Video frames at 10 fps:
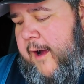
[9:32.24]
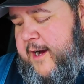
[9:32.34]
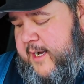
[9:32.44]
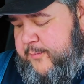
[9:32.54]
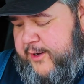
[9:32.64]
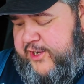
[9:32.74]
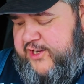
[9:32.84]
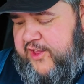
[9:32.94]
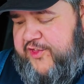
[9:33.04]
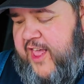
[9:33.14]
I got a breast
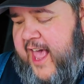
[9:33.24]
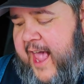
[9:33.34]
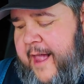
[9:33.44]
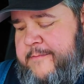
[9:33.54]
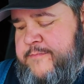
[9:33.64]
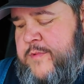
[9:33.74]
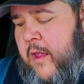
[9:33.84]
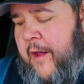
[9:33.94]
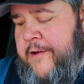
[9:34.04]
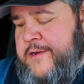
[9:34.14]
and a thigh.
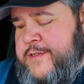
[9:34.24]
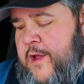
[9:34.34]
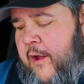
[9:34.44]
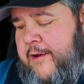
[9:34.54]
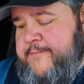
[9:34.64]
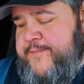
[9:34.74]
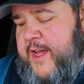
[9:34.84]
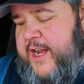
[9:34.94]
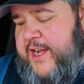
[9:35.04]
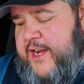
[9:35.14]

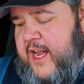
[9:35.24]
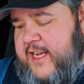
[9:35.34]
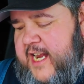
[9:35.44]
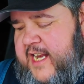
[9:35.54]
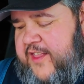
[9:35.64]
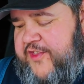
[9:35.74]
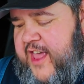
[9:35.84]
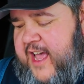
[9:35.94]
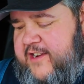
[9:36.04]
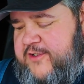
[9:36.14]
I then knocked out that
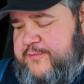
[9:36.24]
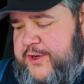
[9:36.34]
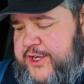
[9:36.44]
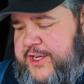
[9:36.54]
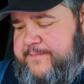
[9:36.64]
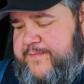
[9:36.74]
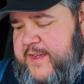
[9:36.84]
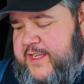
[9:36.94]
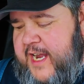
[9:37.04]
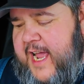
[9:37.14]
thigh because it's pretty good.
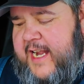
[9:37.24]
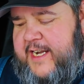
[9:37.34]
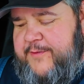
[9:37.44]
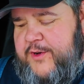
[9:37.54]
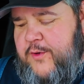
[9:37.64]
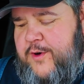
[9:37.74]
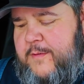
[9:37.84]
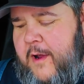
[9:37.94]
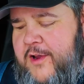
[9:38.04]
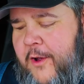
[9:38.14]
I was like, hey, I need to
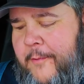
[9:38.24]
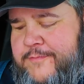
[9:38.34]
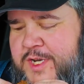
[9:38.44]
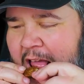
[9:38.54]
record. So,